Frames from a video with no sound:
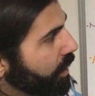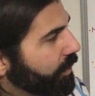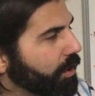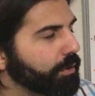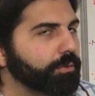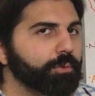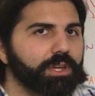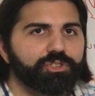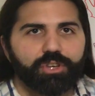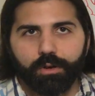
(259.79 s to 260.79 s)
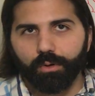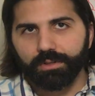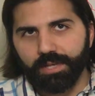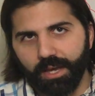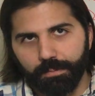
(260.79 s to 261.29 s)
There are three general
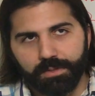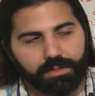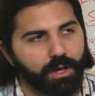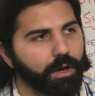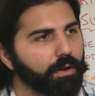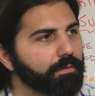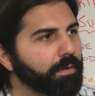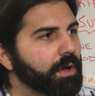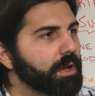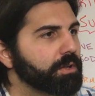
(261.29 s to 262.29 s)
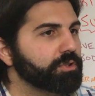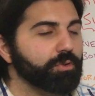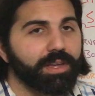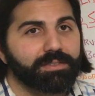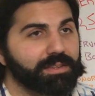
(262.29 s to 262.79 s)
types of
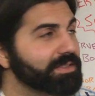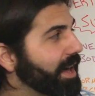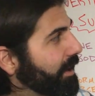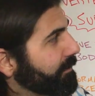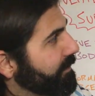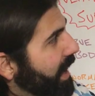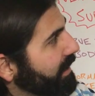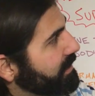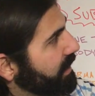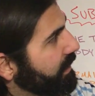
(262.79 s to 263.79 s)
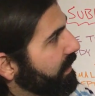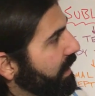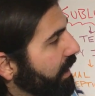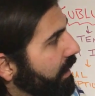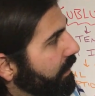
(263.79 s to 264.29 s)
stresses that affect
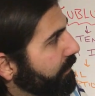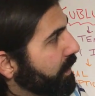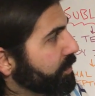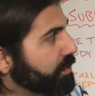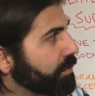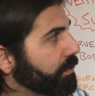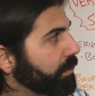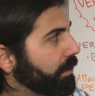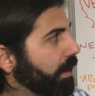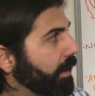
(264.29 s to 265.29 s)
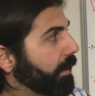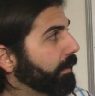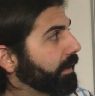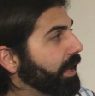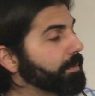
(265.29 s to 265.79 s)
the functional
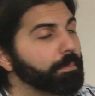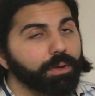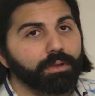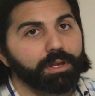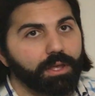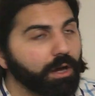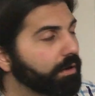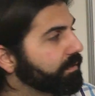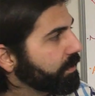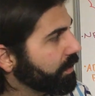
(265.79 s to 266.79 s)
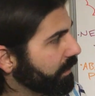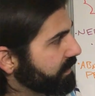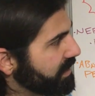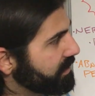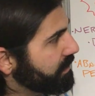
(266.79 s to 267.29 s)
capability of the nerve
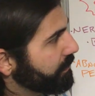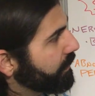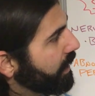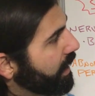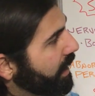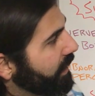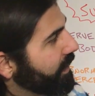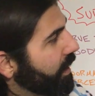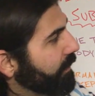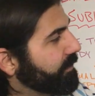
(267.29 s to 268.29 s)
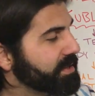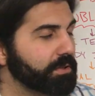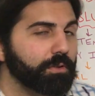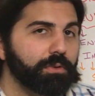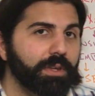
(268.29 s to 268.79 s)
system. They are
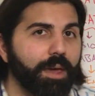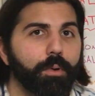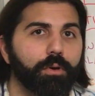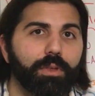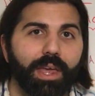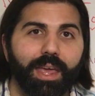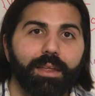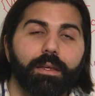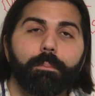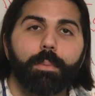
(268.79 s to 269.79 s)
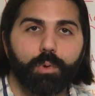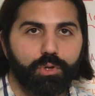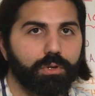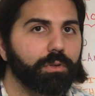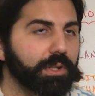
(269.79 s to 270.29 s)
physical, chemical, and
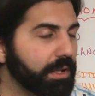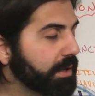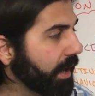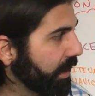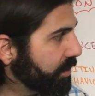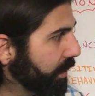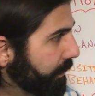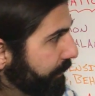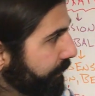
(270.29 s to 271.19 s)
emotional in nature.